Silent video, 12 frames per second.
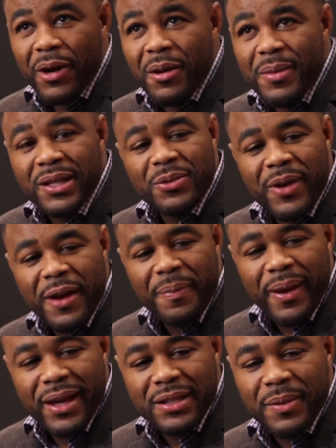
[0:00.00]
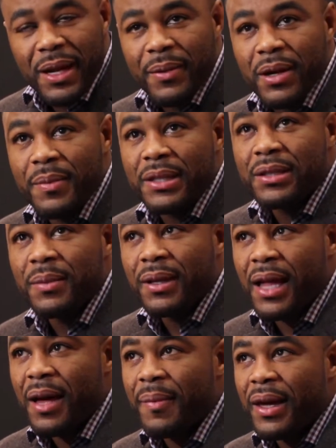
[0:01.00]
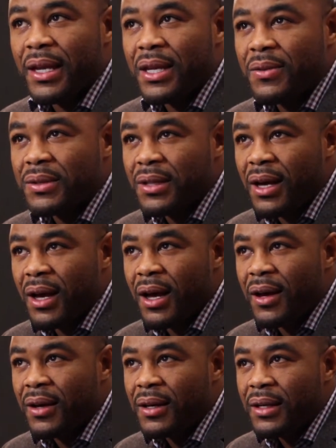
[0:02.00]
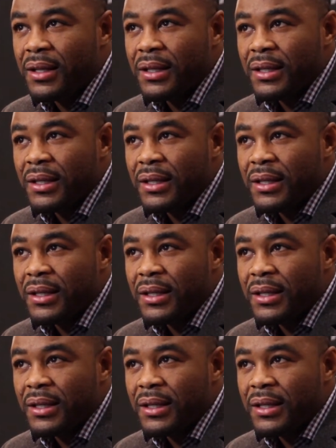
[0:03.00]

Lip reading: I'm going to miss Rampage, man. I'm going to miss him a lot, man. He was a